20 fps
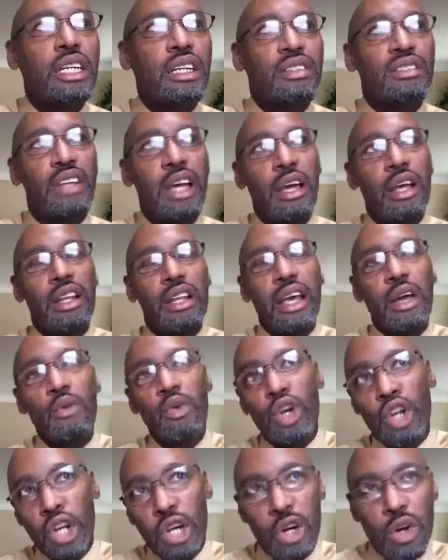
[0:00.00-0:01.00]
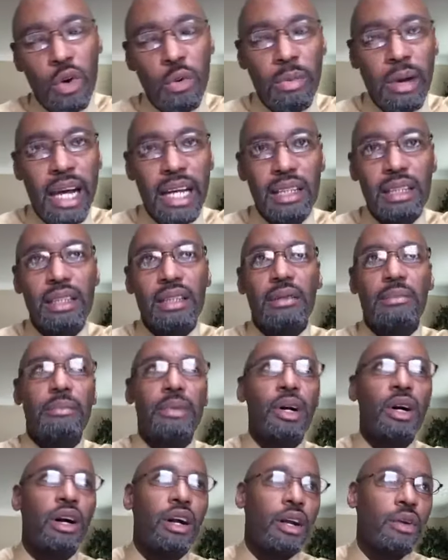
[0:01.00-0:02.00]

because they, they want to go back to the bar.